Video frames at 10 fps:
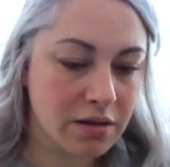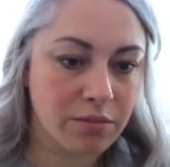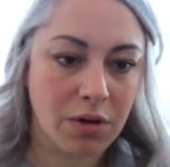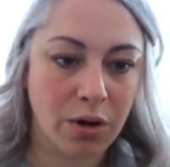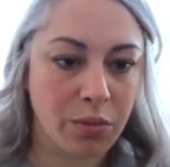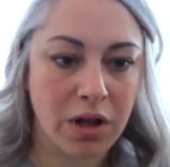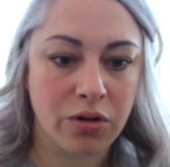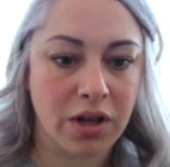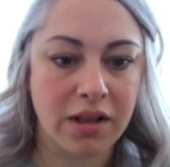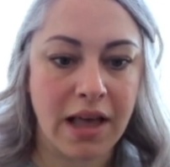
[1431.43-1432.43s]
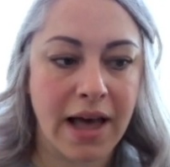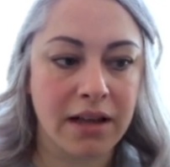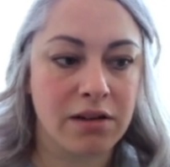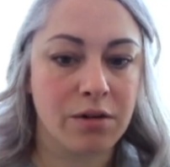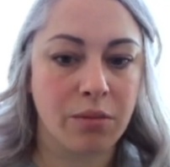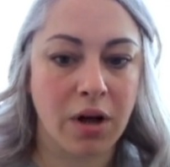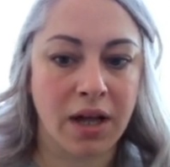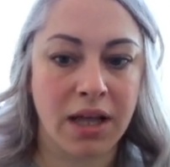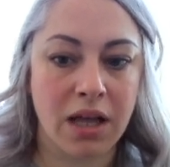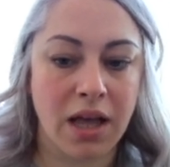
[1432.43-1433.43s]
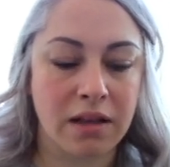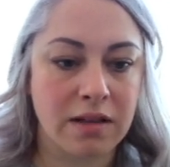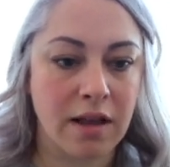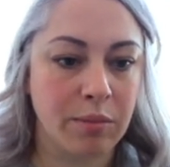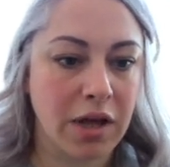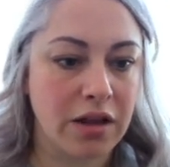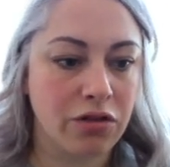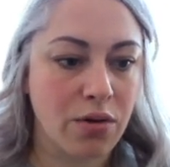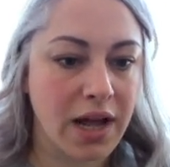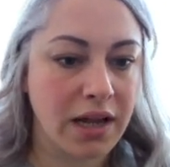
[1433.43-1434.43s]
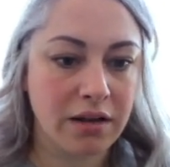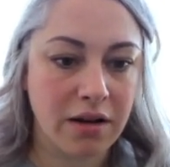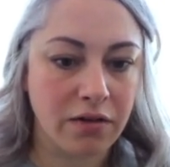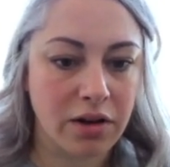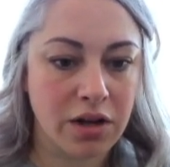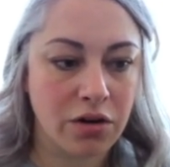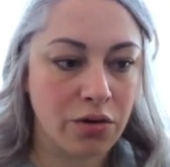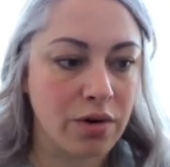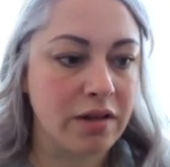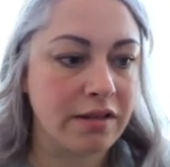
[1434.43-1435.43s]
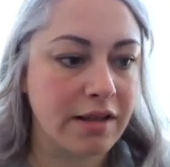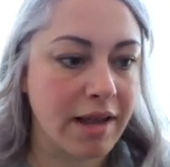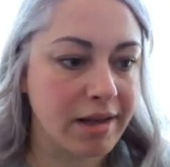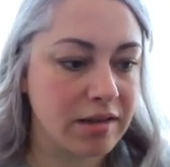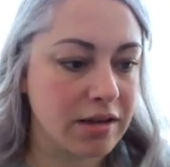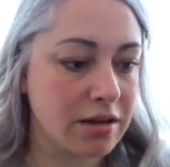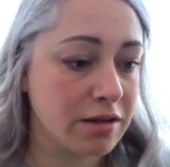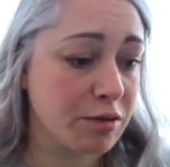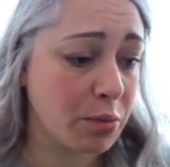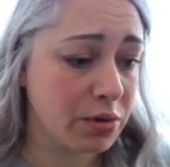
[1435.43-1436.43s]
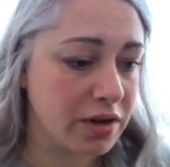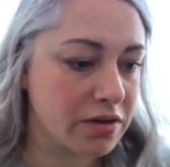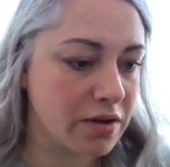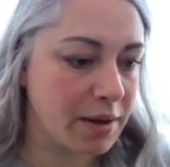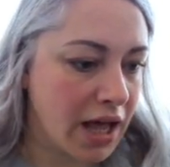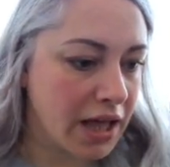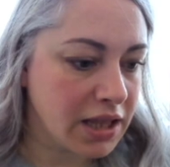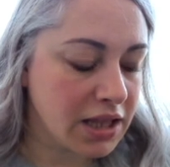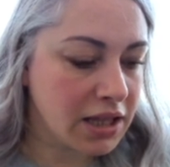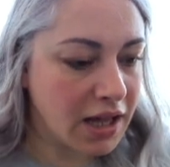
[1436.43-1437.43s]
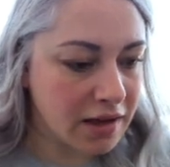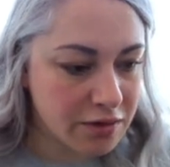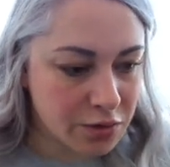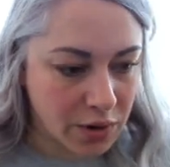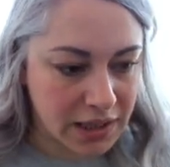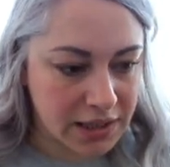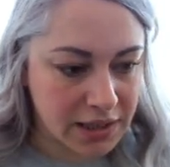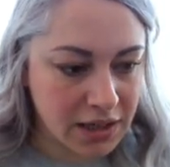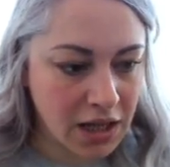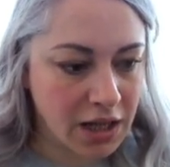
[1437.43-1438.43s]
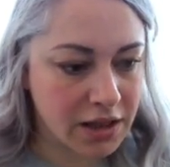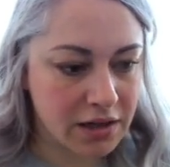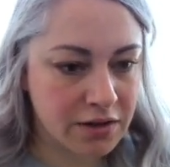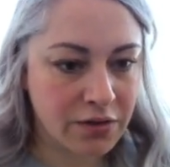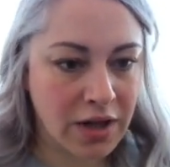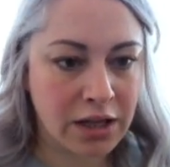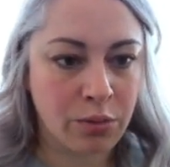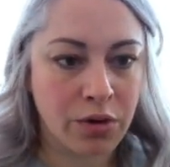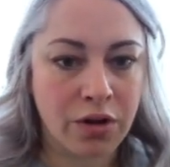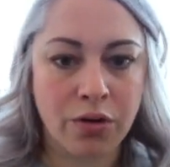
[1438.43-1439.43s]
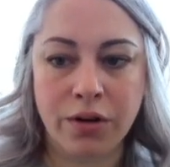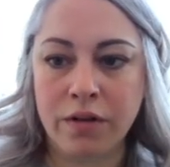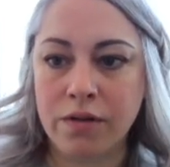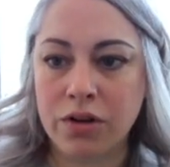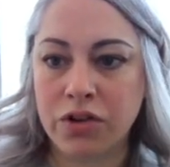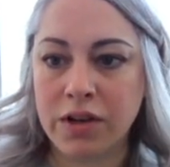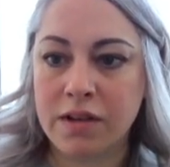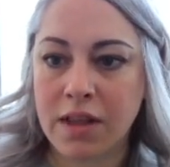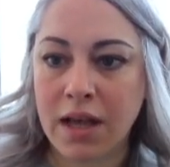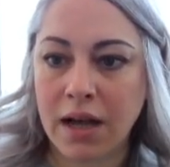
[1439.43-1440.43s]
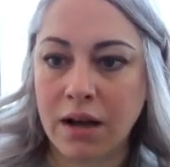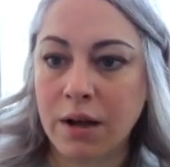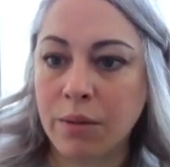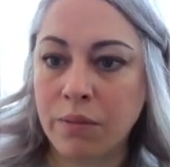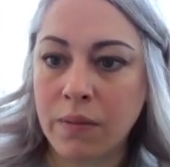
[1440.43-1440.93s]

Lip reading: I'll be looking to add to my XRP trade. Definitely no reason to exit at this point in time. And then the last one that is available in coin futures that I'm